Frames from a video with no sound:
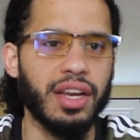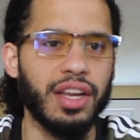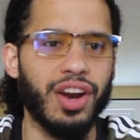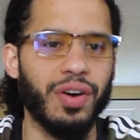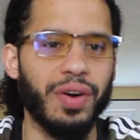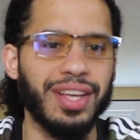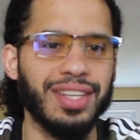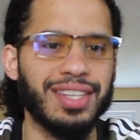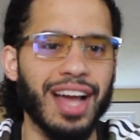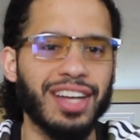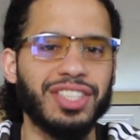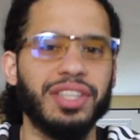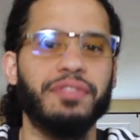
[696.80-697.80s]
is
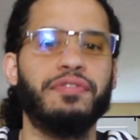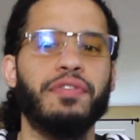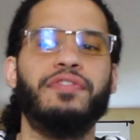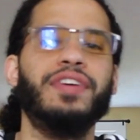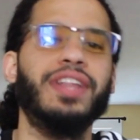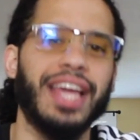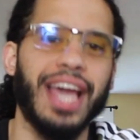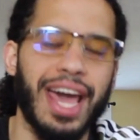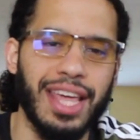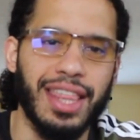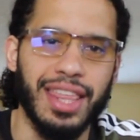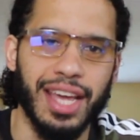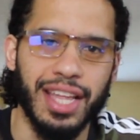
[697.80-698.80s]
actually fulfilling
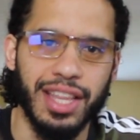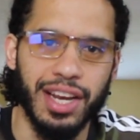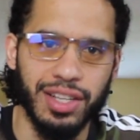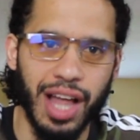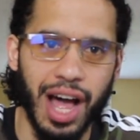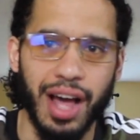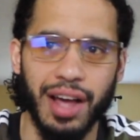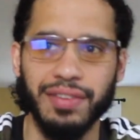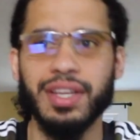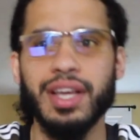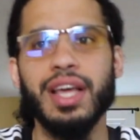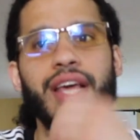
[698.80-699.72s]
anything in their lives.